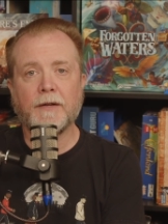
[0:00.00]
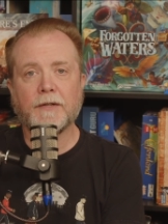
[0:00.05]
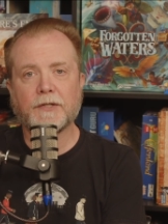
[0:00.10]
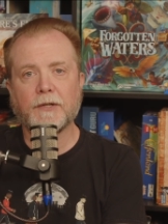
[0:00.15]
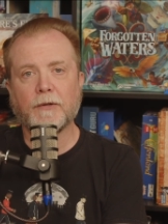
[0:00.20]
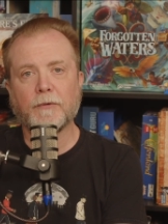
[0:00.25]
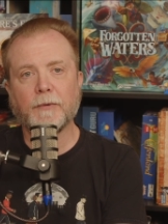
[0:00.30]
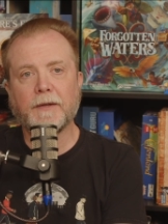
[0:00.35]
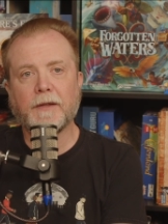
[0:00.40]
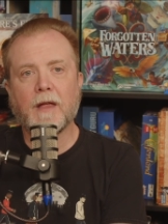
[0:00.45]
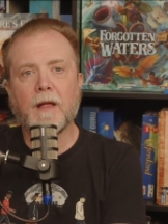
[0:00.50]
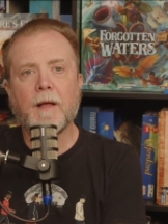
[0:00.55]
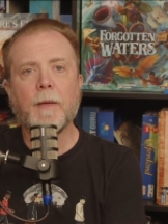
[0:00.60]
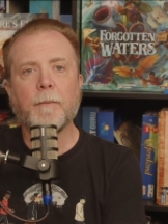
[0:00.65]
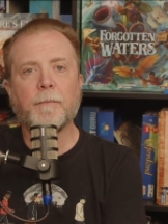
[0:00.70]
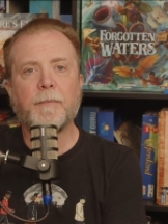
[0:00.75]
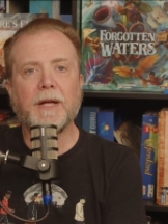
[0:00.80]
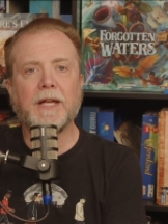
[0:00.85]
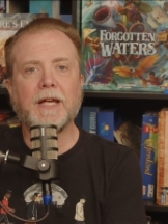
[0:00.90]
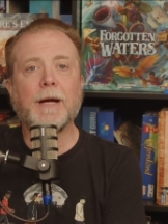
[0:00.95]
So really,
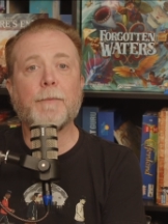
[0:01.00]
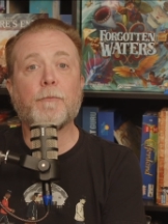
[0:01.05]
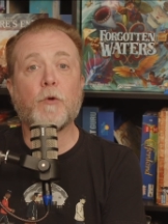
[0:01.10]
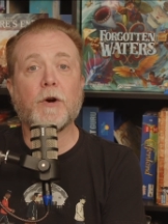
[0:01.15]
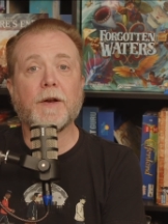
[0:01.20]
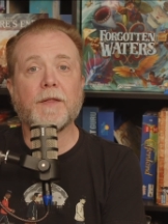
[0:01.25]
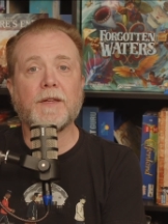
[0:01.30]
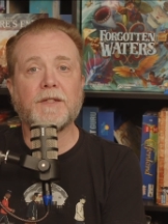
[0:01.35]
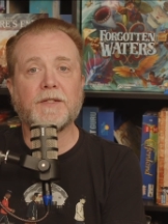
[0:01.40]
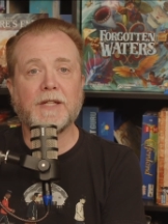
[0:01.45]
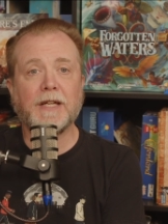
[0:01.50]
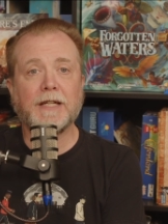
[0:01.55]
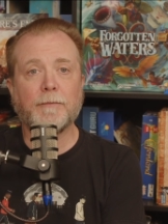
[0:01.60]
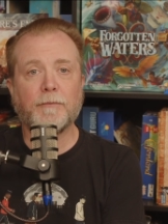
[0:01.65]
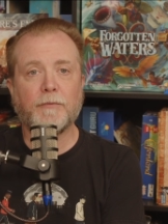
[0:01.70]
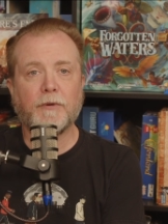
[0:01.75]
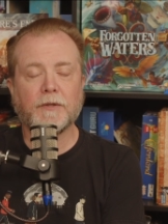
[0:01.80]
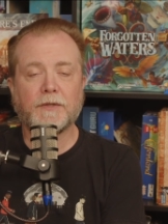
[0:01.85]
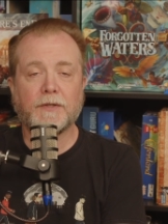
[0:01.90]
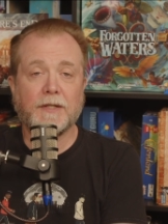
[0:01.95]
picking up one of these Kingdom
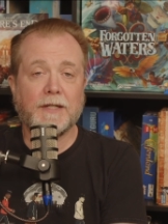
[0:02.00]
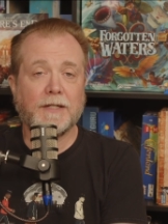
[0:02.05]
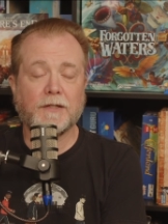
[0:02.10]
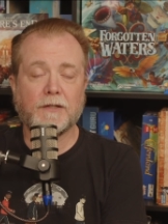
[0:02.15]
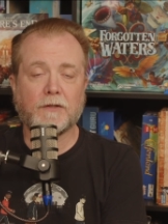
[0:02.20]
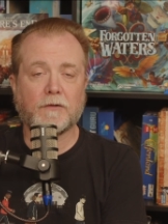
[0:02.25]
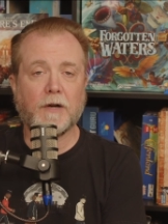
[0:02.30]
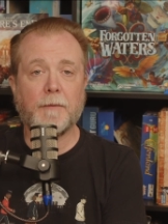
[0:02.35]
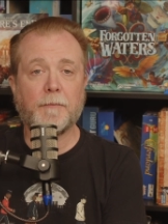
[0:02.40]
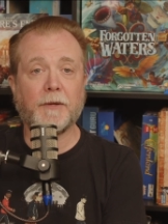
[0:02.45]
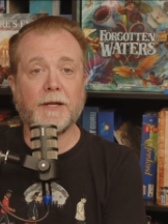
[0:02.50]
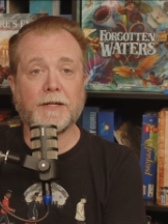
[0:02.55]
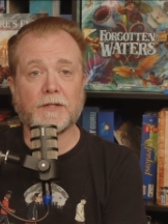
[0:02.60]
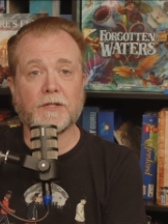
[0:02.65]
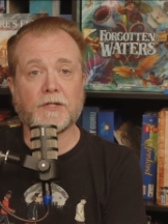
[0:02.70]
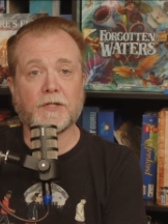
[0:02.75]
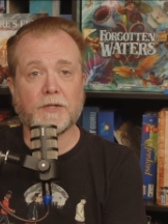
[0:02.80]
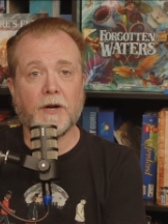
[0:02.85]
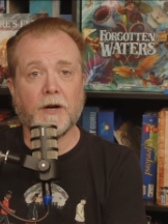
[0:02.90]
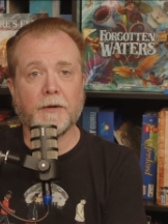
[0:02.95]
books is a great place to
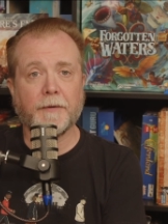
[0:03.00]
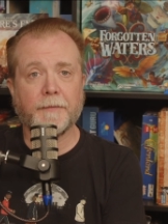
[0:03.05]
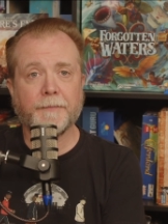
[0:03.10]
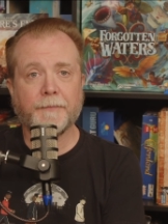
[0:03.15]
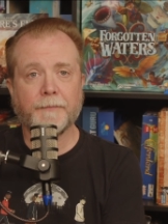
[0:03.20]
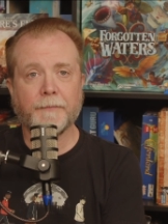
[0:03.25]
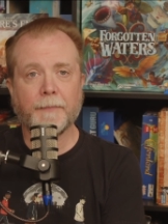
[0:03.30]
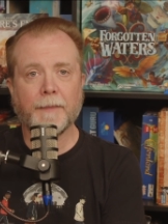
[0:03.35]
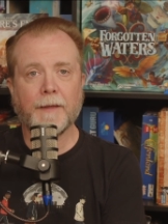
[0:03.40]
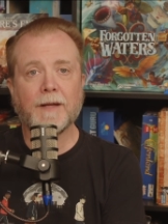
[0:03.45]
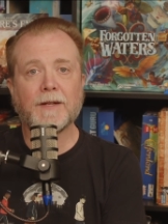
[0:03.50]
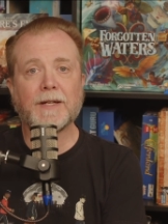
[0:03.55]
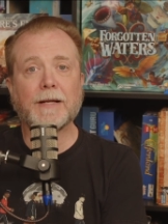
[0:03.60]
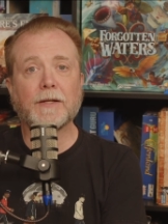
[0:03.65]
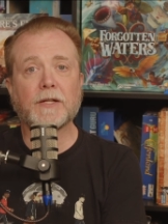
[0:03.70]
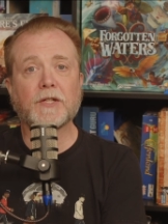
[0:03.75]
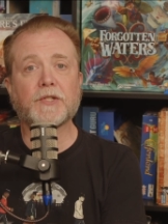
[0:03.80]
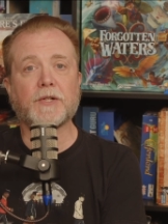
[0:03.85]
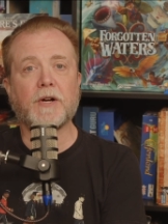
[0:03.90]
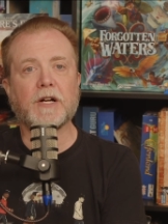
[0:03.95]
start. Now
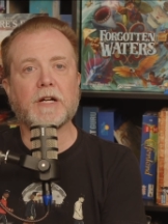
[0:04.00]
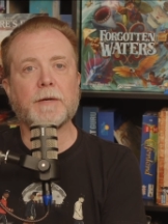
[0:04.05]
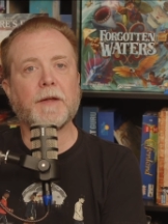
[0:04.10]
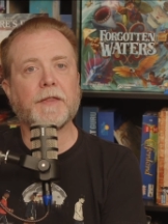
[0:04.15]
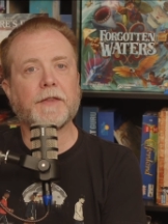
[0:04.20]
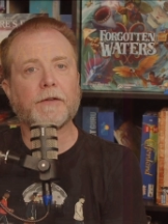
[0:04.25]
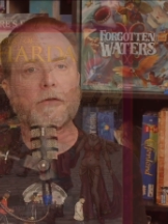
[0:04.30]
let's talk about the